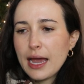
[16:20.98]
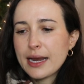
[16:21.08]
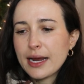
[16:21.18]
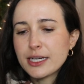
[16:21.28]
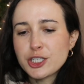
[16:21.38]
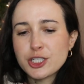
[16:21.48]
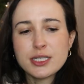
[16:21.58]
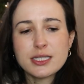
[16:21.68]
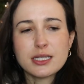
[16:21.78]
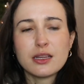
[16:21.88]
and I
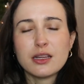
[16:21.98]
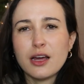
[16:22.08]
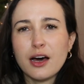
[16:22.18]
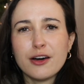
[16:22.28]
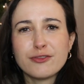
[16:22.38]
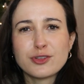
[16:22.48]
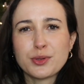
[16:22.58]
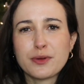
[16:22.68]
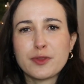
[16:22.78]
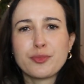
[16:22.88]
just love
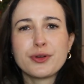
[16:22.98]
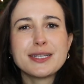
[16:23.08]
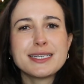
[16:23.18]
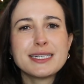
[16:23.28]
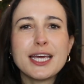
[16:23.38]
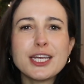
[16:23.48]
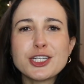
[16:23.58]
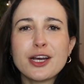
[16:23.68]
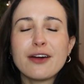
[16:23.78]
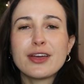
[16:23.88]
sort of the
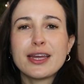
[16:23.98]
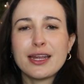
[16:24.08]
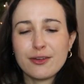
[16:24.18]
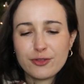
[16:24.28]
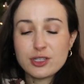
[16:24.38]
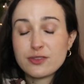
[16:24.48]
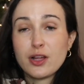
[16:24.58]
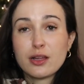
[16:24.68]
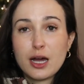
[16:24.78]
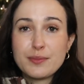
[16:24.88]
presentation of it. First of
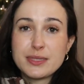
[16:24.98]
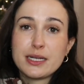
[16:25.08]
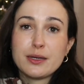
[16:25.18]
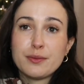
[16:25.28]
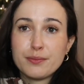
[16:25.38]
all, it comes in a